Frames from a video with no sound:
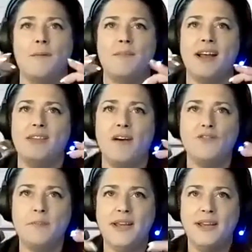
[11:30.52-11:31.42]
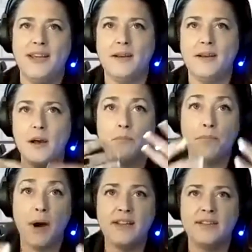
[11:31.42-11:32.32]
I loved making
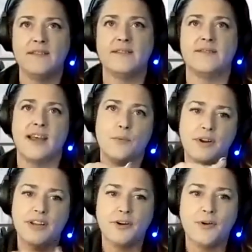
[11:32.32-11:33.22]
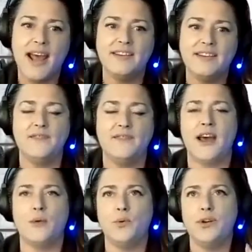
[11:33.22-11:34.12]
buttons that were interactive
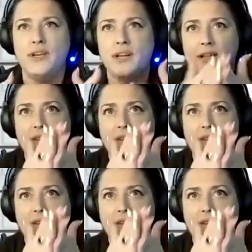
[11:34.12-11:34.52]
that would